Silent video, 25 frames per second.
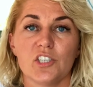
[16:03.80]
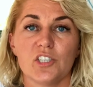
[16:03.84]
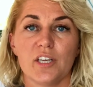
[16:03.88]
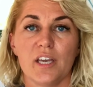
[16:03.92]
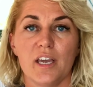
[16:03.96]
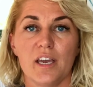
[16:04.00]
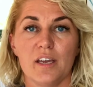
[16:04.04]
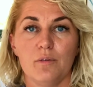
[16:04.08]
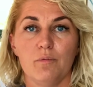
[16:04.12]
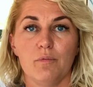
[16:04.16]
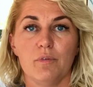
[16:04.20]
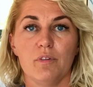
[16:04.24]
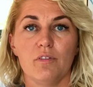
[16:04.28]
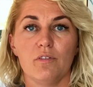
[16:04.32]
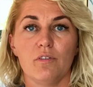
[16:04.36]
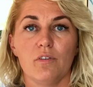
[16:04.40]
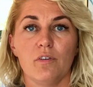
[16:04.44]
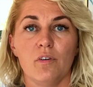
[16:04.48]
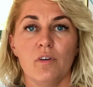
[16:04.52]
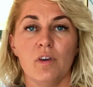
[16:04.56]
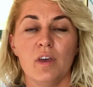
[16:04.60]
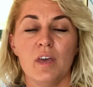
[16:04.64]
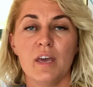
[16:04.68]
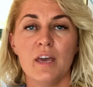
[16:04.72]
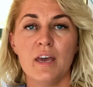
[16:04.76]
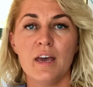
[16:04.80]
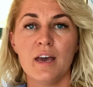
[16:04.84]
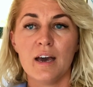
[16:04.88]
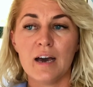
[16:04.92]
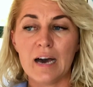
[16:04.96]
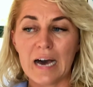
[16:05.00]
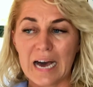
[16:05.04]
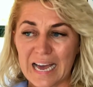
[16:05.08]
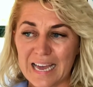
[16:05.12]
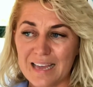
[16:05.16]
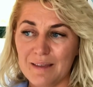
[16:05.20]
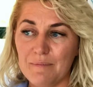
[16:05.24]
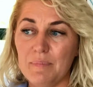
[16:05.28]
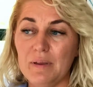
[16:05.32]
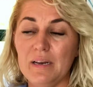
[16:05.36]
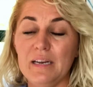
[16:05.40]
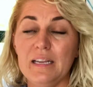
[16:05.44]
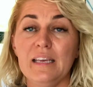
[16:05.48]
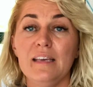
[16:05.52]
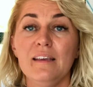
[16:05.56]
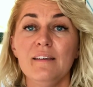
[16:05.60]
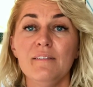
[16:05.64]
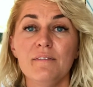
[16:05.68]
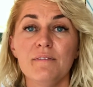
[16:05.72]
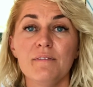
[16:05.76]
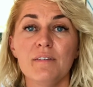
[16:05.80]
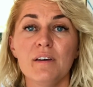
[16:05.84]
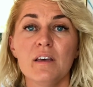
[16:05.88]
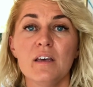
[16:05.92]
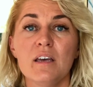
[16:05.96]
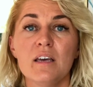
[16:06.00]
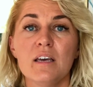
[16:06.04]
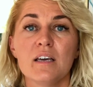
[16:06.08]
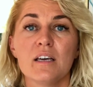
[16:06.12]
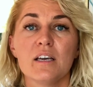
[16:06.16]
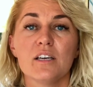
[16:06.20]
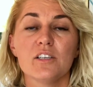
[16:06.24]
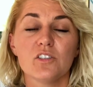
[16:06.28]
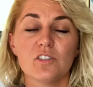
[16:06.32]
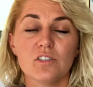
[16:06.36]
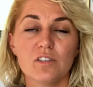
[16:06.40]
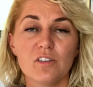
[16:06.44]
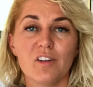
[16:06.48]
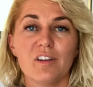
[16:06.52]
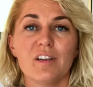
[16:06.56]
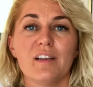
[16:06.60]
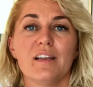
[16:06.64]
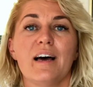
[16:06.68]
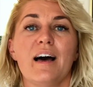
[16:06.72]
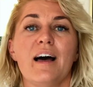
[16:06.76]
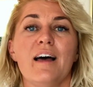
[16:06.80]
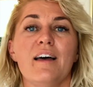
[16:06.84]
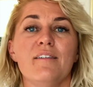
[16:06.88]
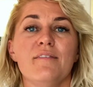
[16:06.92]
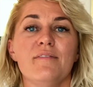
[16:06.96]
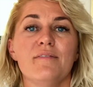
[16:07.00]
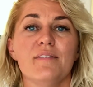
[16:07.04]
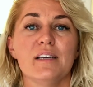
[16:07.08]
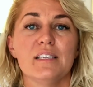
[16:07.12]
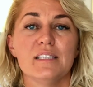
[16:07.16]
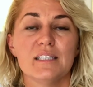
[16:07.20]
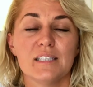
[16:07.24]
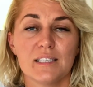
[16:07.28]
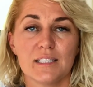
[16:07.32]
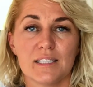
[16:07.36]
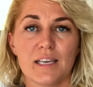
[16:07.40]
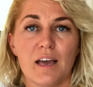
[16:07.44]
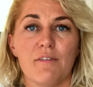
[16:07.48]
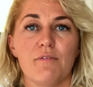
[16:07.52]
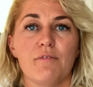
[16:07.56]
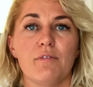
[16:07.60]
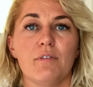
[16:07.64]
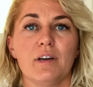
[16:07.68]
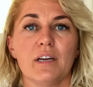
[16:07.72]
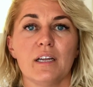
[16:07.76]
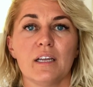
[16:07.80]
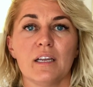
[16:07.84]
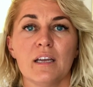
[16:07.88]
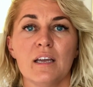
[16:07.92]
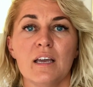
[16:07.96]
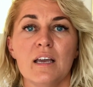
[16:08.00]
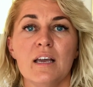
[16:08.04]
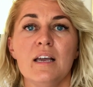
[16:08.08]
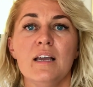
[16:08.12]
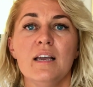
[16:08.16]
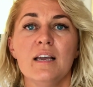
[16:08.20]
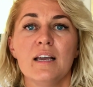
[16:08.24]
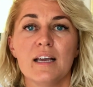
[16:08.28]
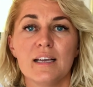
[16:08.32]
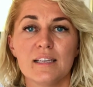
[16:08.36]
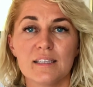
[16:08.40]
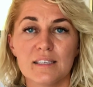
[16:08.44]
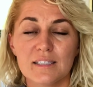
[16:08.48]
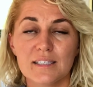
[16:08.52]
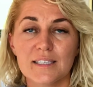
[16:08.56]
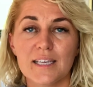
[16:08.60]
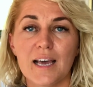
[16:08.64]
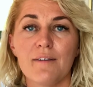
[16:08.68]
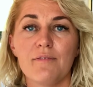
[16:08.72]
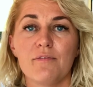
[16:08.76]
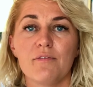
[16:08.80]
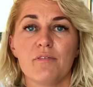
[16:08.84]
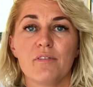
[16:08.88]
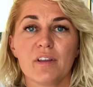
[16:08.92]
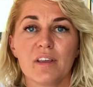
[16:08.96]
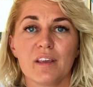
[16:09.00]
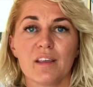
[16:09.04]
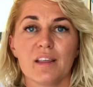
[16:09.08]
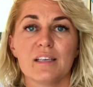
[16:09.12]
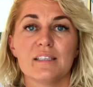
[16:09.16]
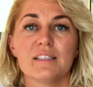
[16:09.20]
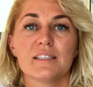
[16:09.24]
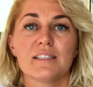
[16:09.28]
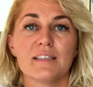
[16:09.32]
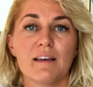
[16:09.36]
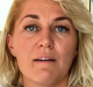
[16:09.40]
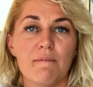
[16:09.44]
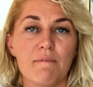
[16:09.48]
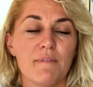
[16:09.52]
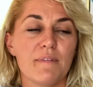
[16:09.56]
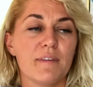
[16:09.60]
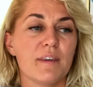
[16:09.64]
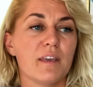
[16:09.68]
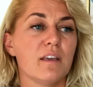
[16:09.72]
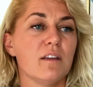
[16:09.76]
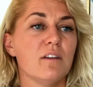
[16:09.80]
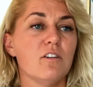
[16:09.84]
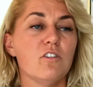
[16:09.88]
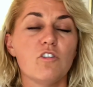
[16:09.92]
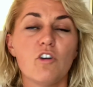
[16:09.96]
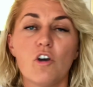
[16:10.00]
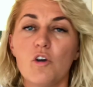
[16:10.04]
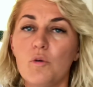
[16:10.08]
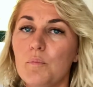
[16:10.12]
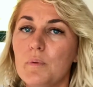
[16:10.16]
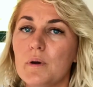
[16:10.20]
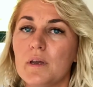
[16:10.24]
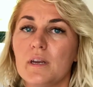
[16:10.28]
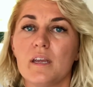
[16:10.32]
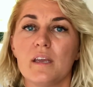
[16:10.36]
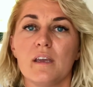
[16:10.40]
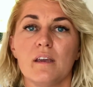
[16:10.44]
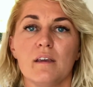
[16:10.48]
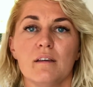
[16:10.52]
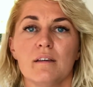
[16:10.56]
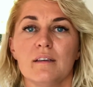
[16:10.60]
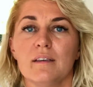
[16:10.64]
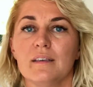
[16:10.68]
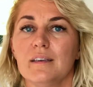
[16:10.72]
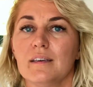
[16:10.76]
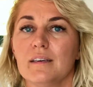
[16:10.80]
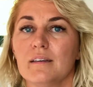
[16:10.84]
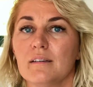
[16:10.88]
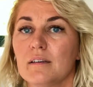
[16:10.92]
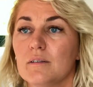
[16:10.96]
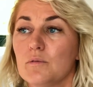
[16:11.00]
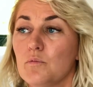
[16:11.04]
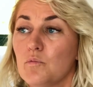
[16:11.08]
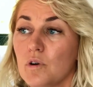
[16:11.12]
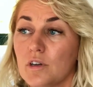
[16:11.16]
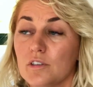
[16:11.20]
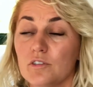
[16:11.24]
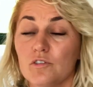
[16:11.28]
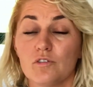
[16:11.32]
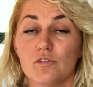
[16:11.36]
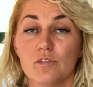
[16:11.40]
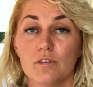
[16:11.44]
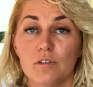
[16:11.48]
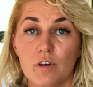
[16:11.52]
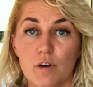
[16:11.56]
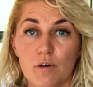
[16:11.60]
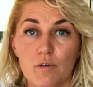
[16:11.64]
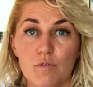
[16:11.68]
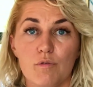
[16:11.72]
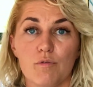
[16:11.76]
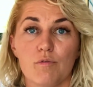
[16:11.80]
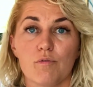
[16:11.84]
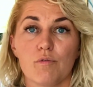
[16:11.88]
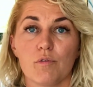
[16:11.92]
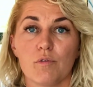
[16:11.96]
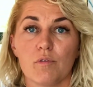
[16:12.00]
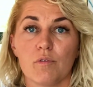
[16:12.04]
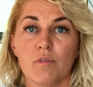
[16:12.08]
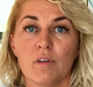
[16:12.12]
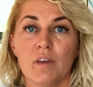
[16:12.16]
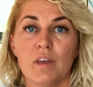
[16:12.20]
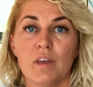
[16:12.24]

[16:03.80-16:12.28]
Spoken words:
shared with you. I believe it's not life, it's suffering, and suffering is something nobody wants to go through.